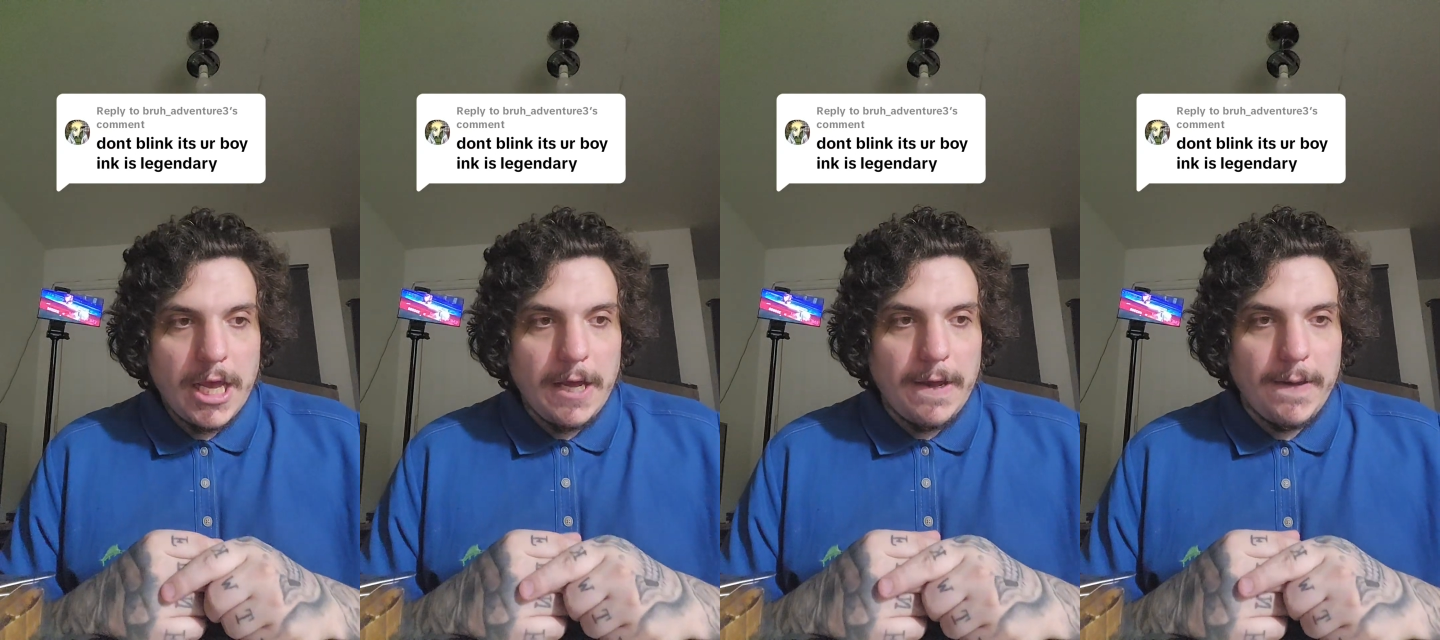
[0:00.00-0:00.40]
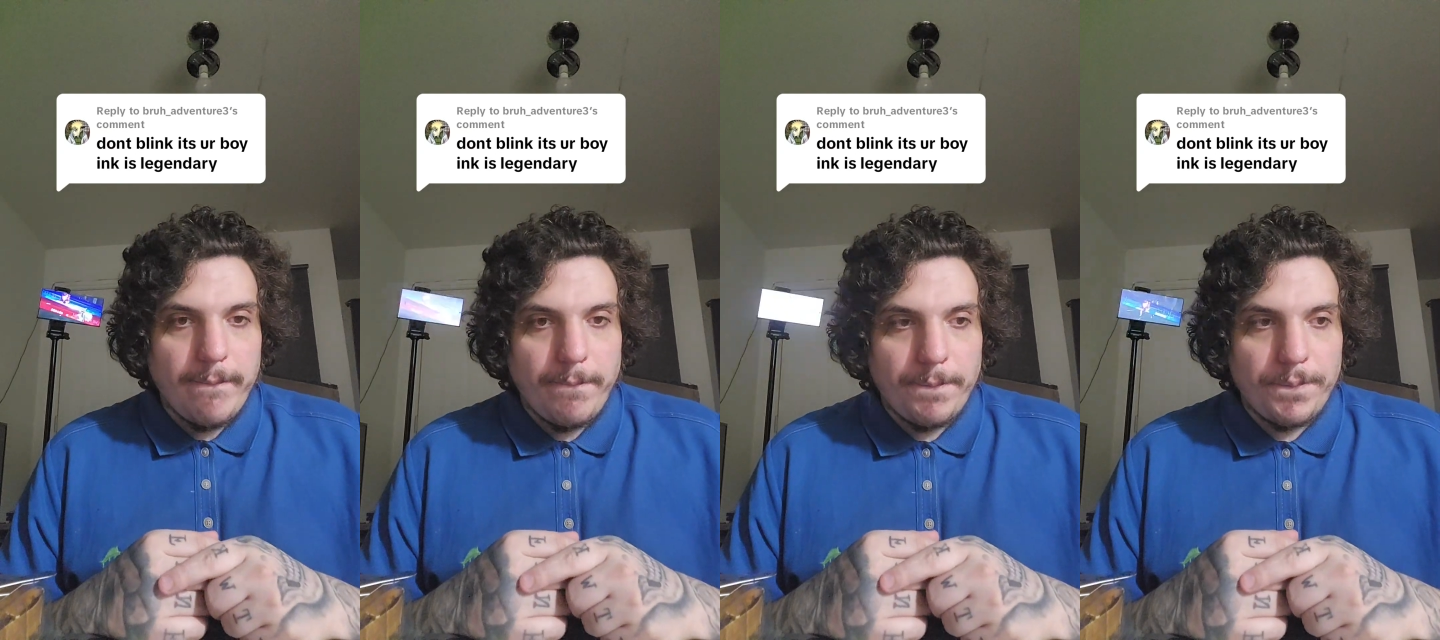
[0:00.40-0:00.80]

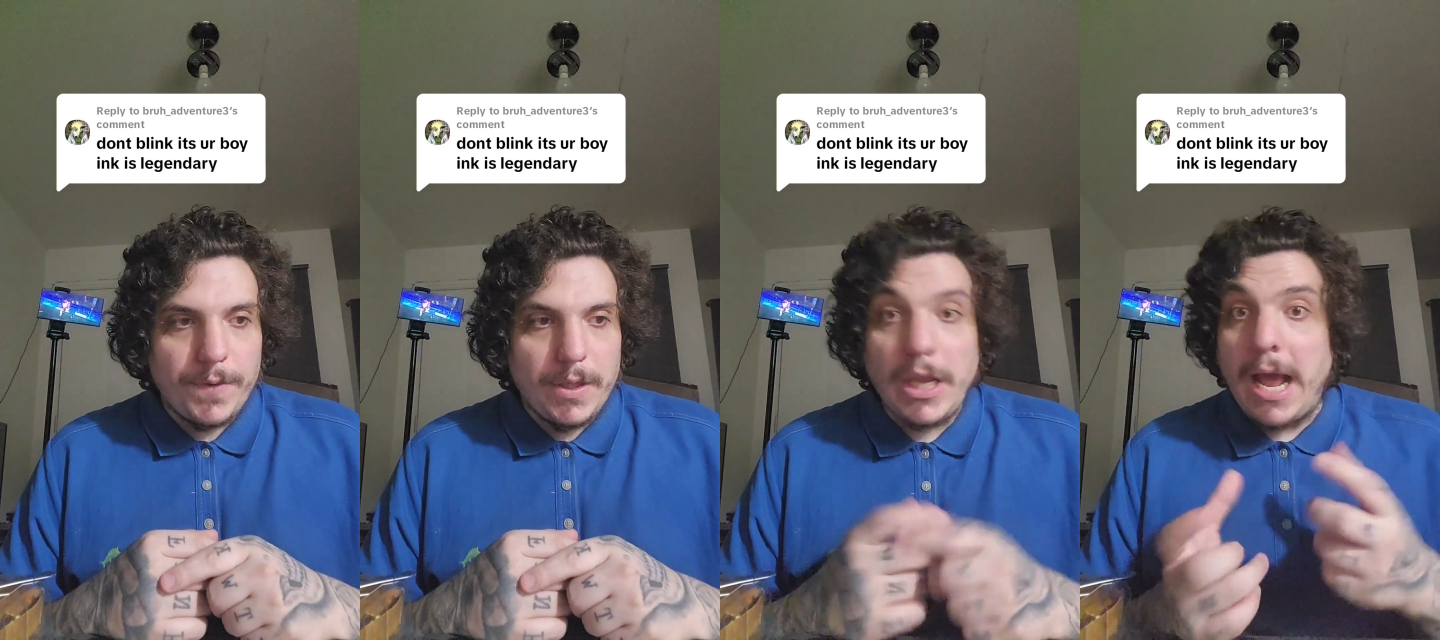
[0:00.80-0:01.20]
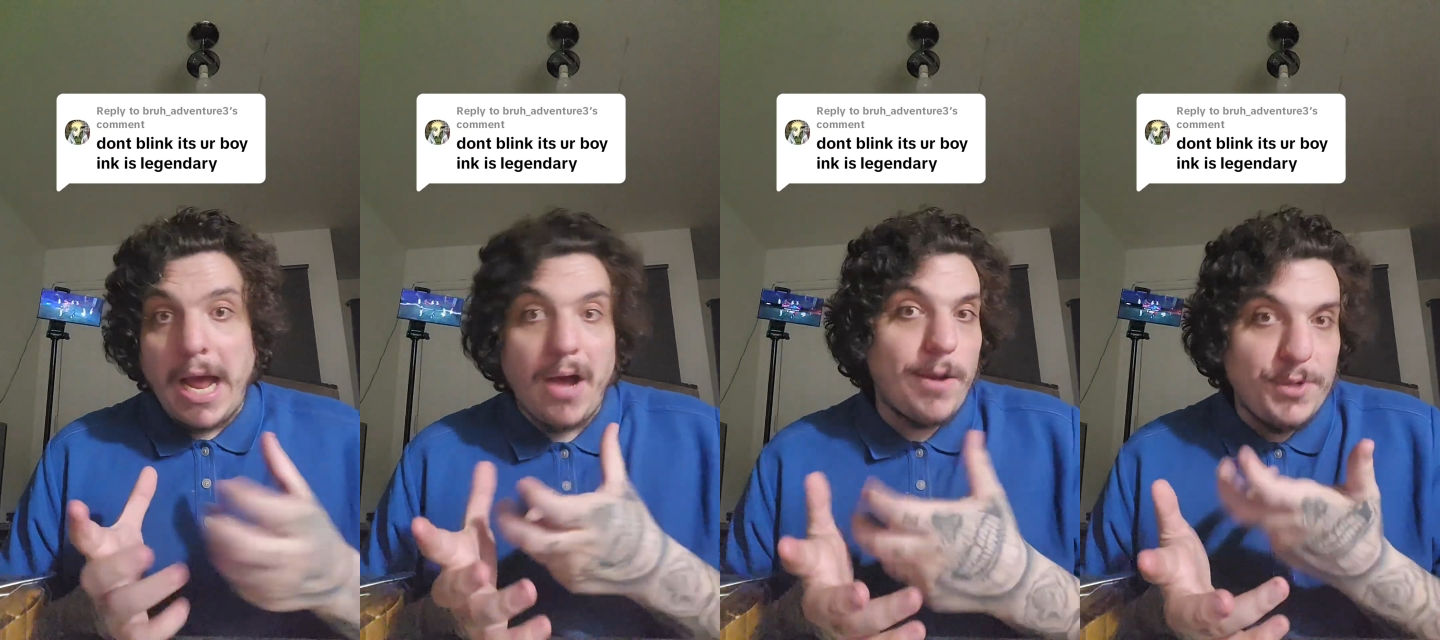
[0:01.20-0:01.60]
Yeah,
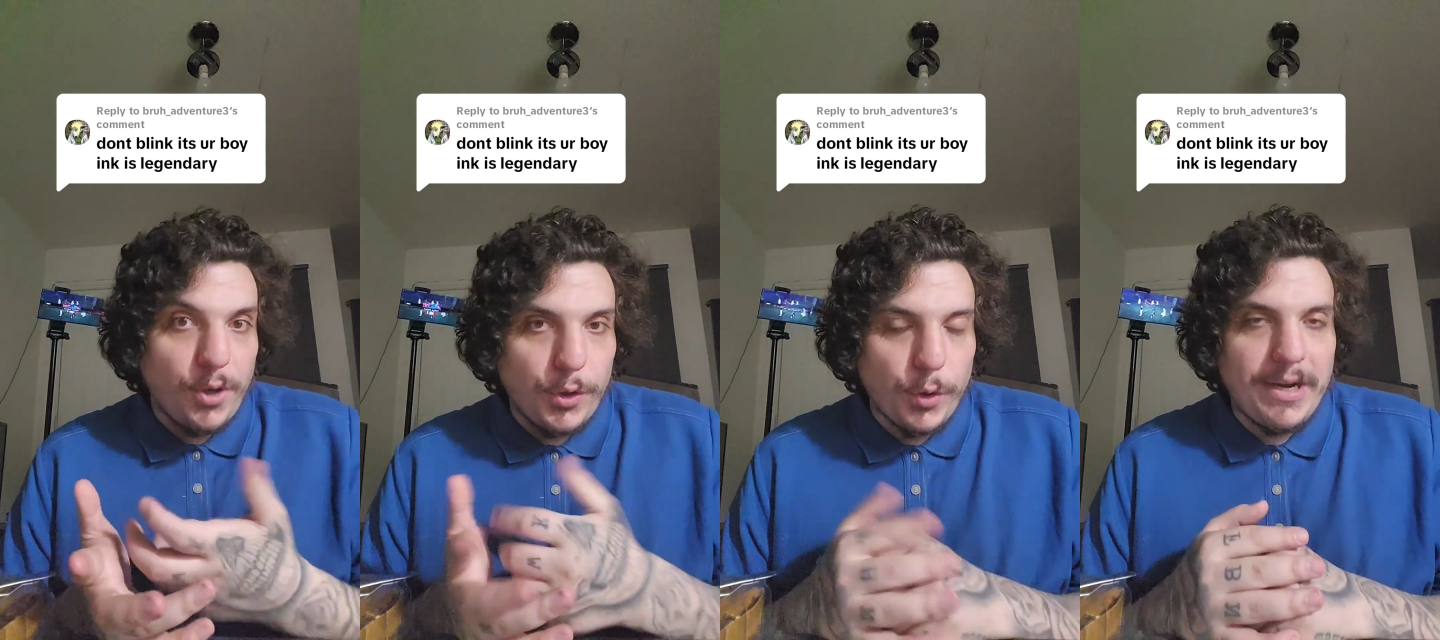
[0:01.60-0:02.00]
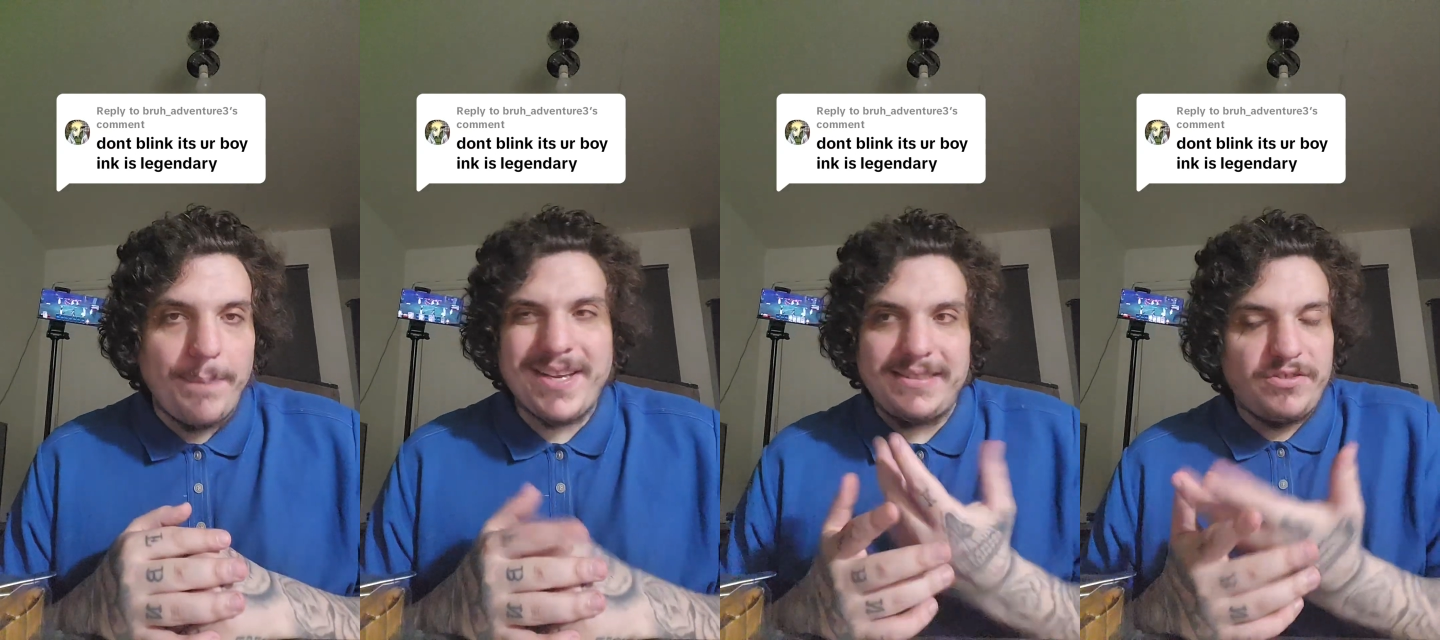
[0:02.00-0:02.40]
how come you don't know
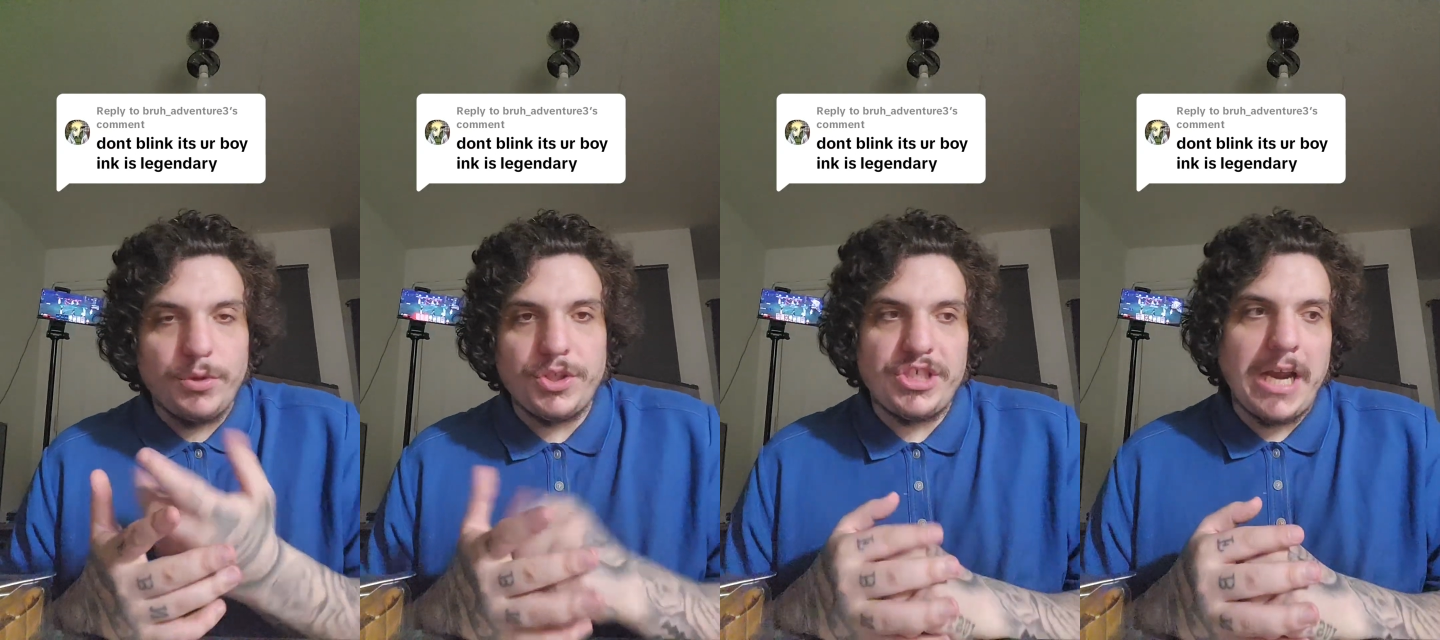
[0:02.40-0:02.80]
that? Because he's newer to